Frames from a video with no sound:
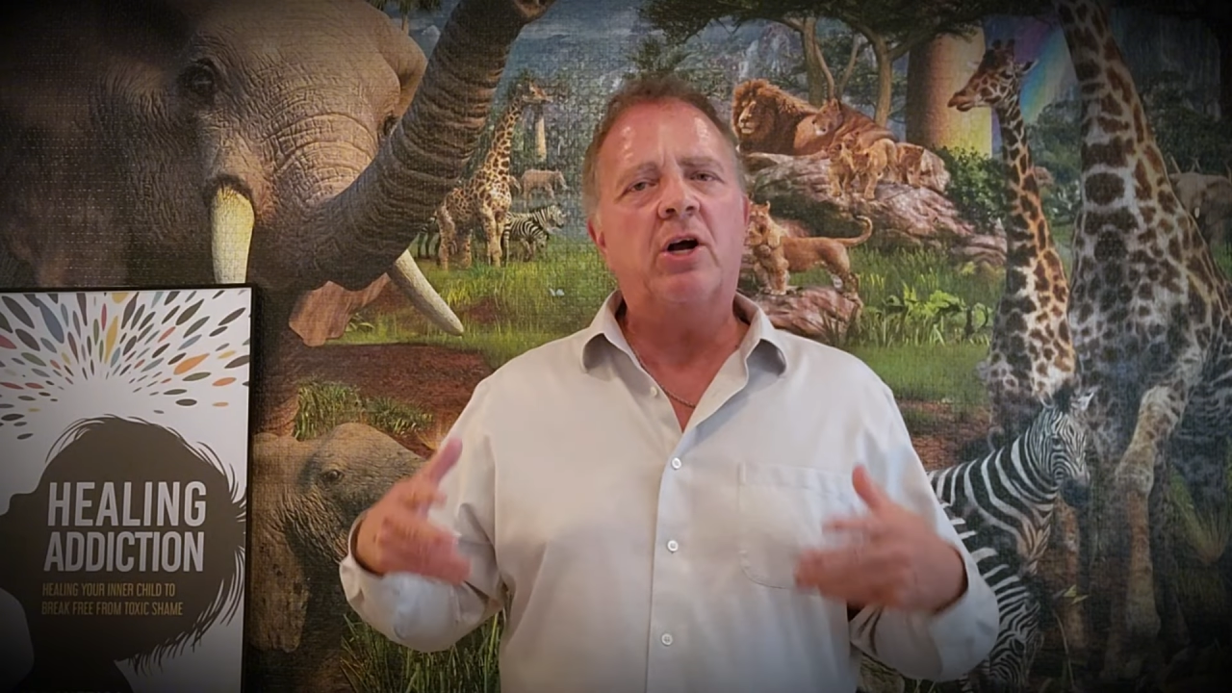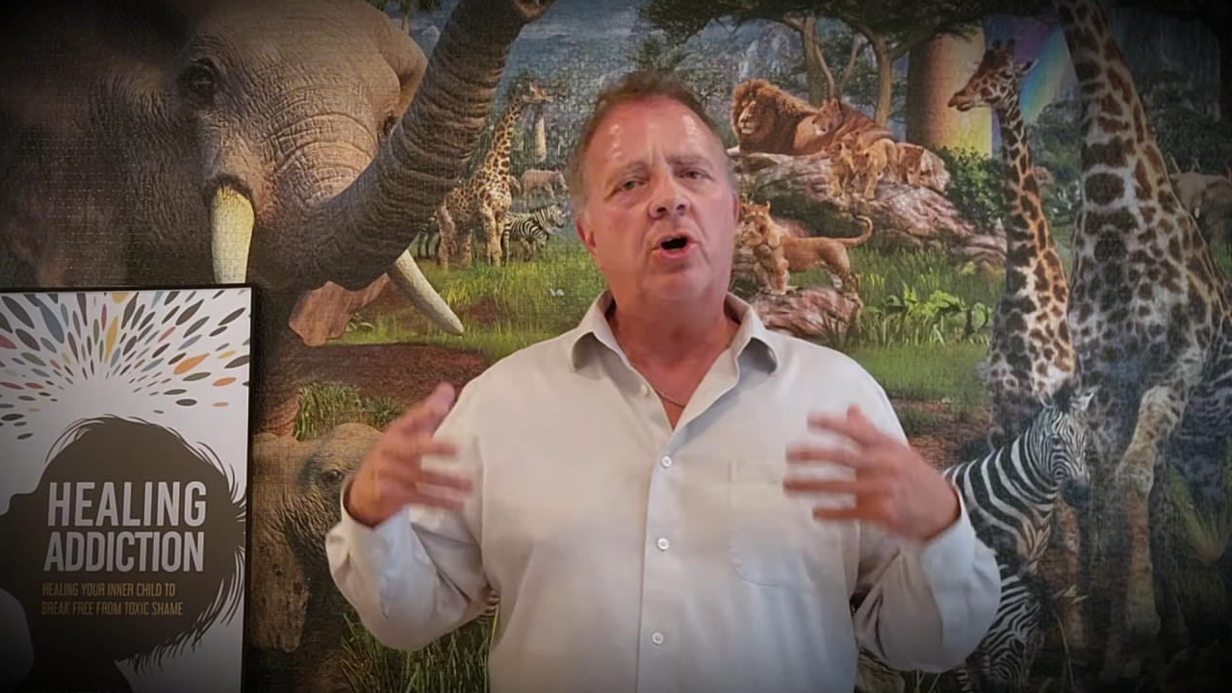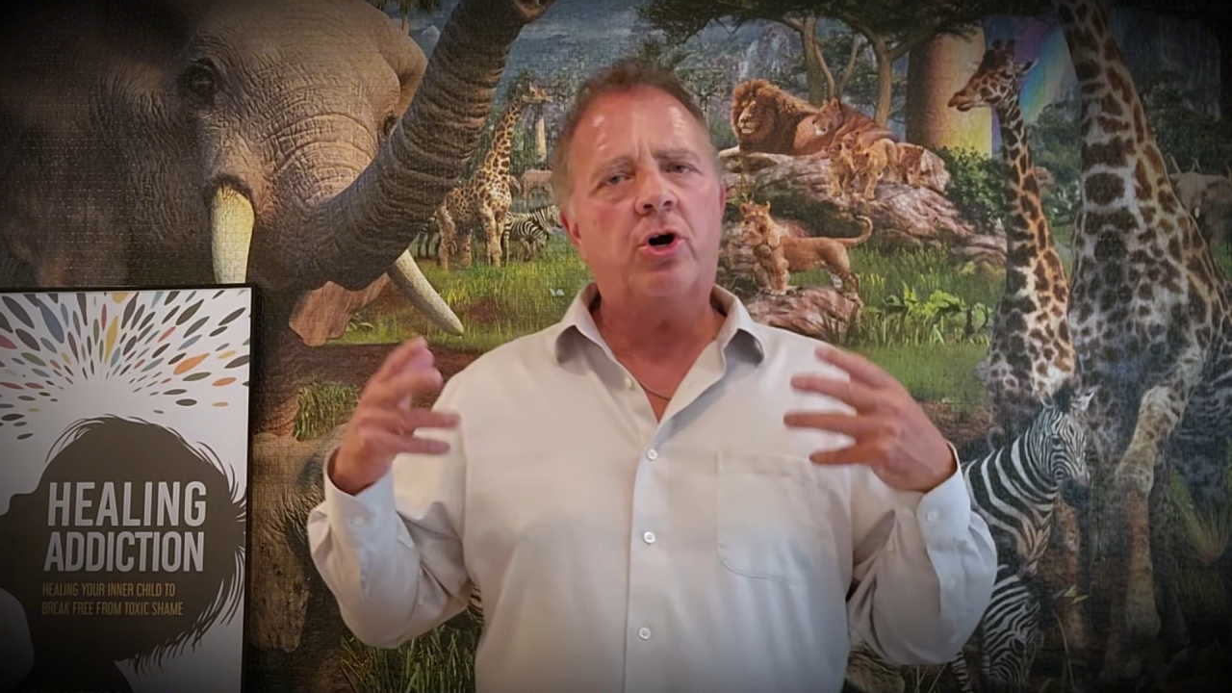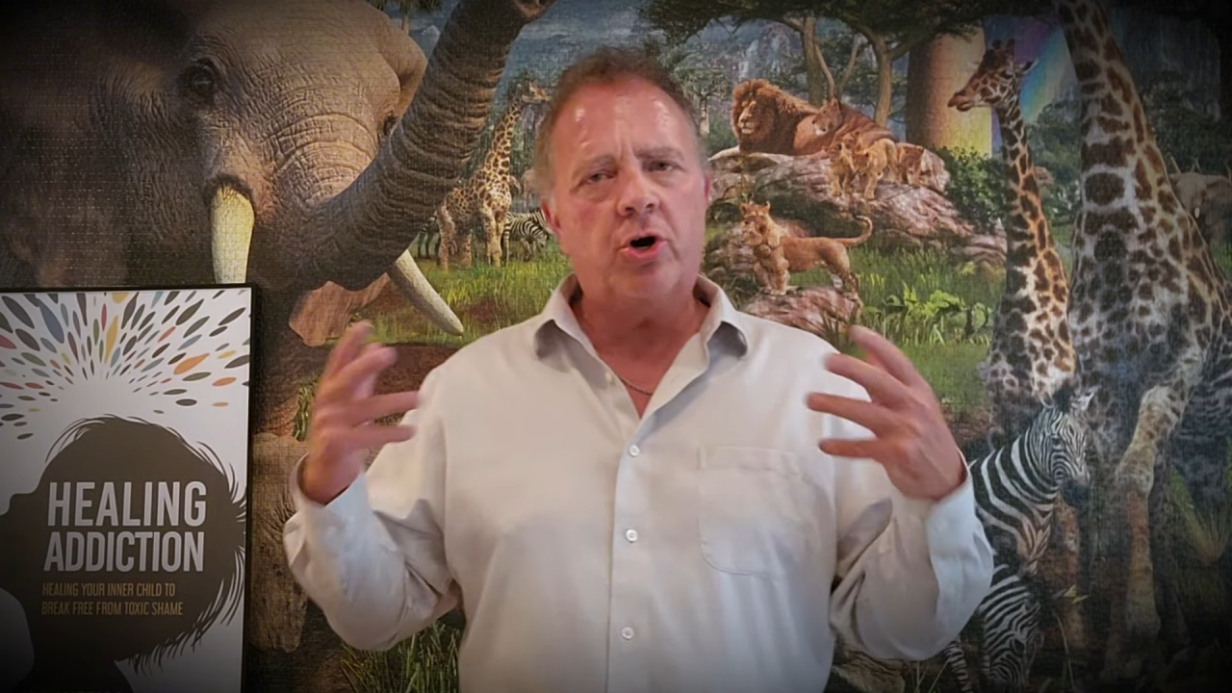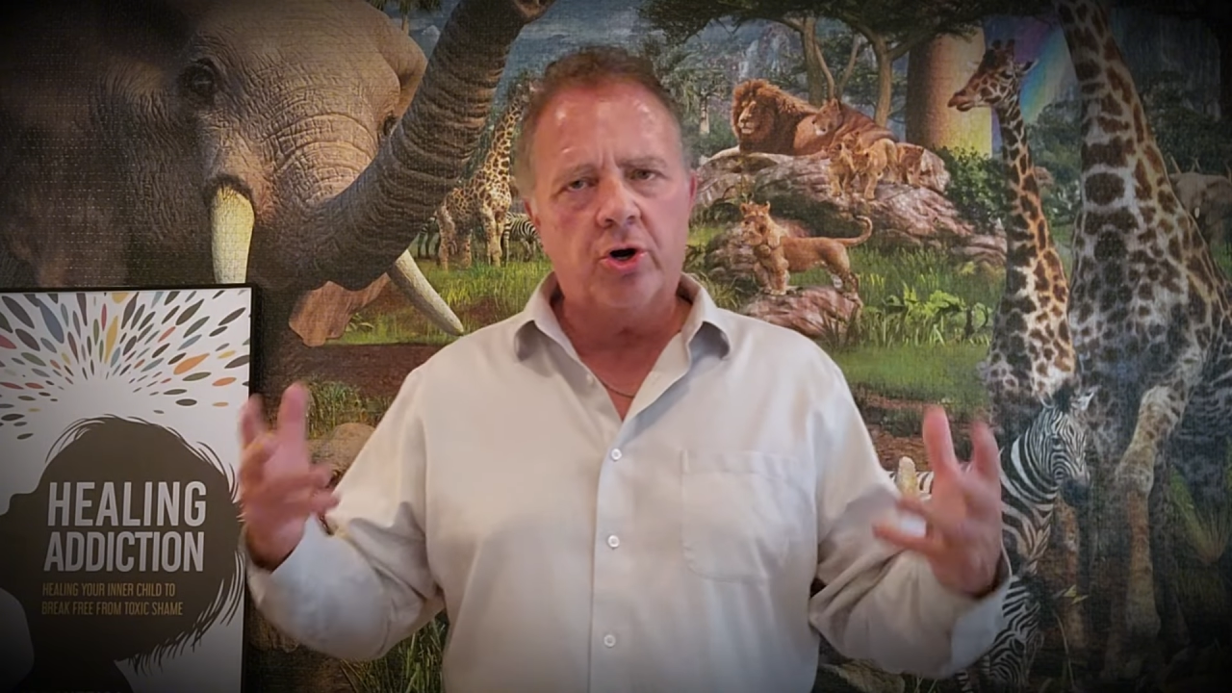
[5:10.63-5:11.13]

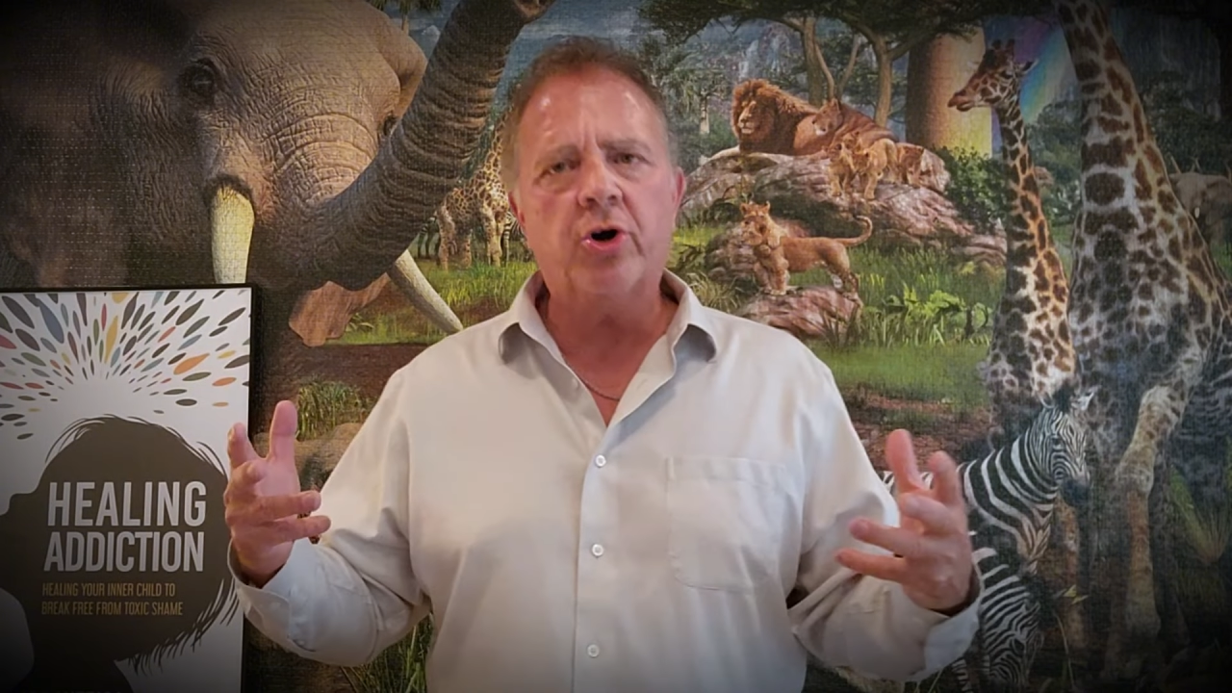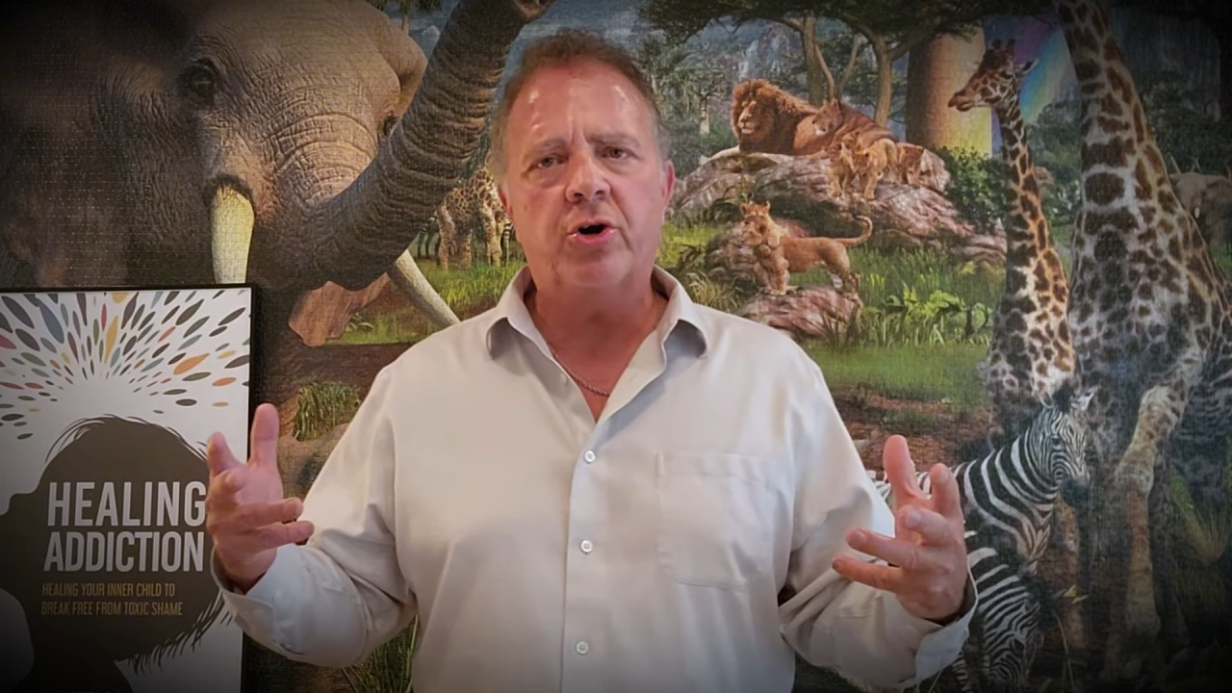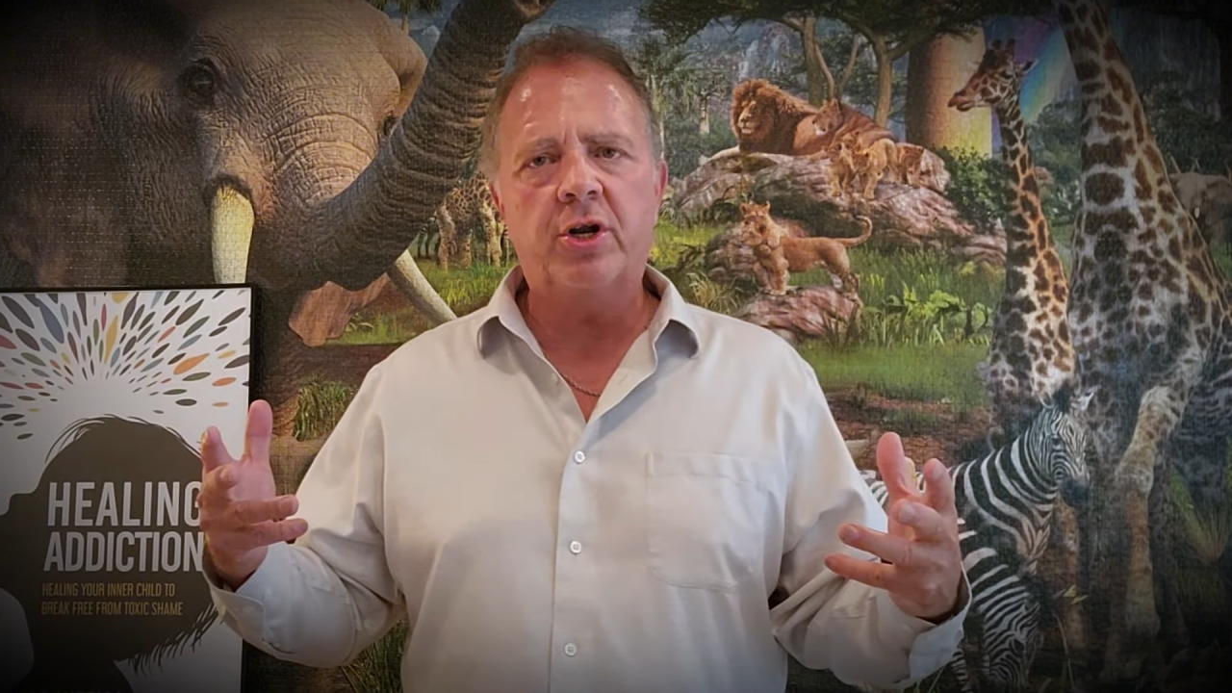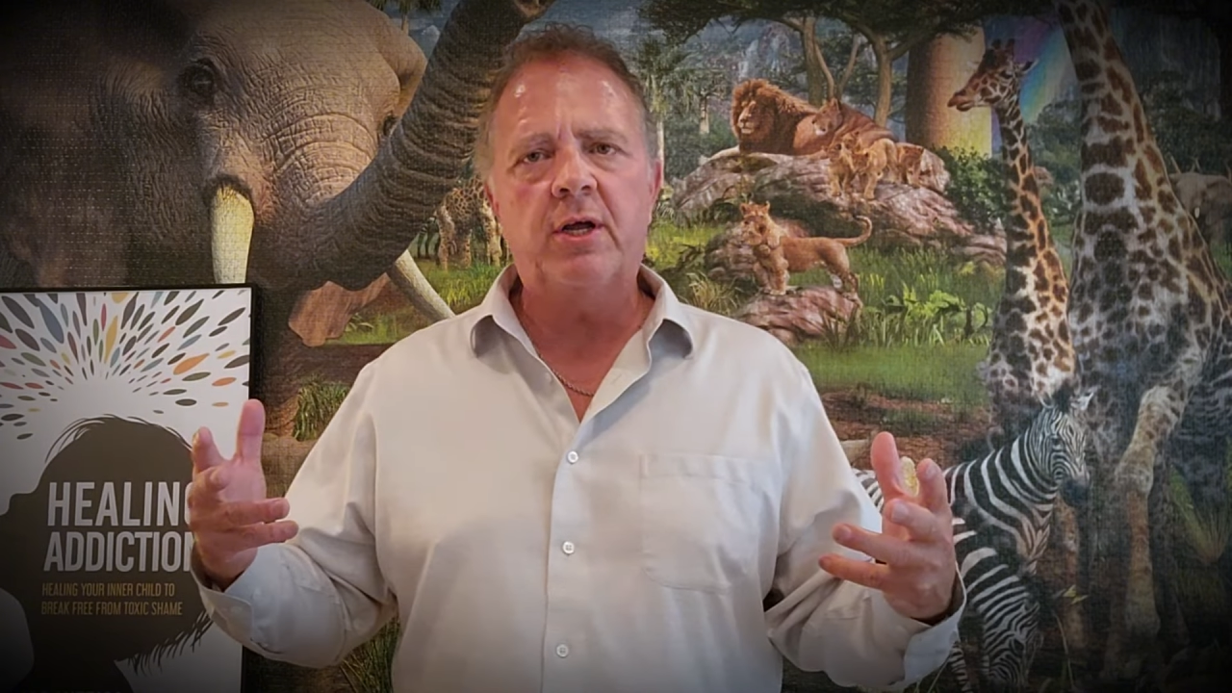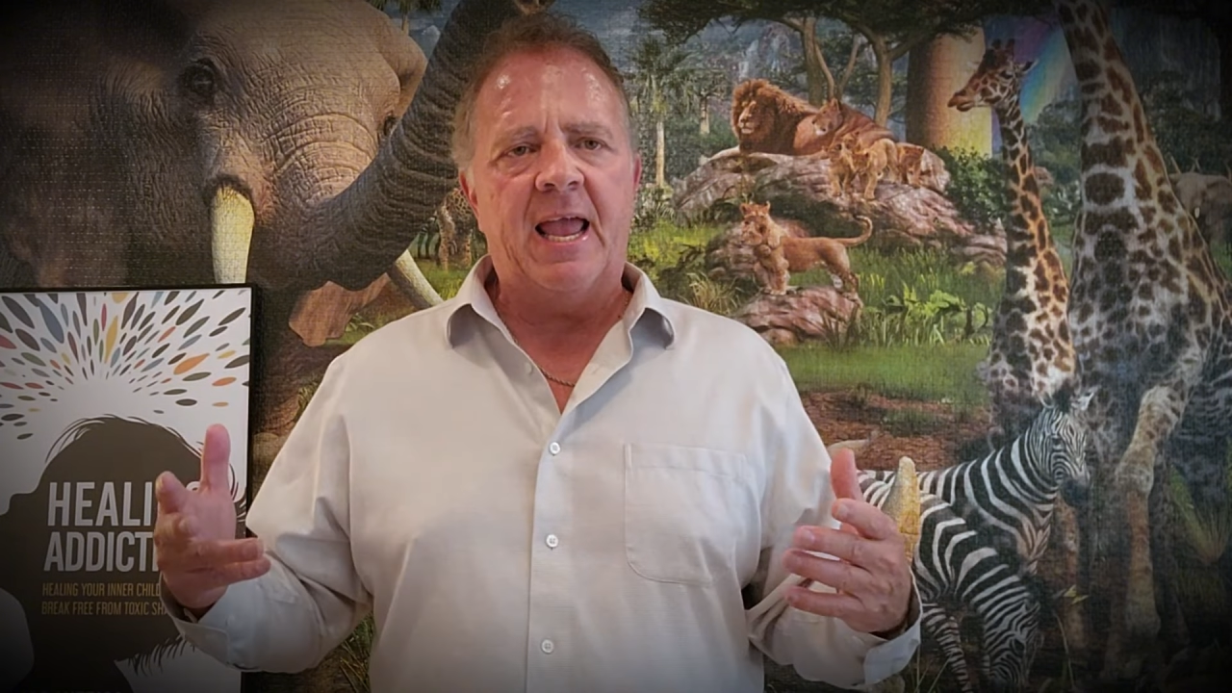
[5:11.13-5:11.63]
heard.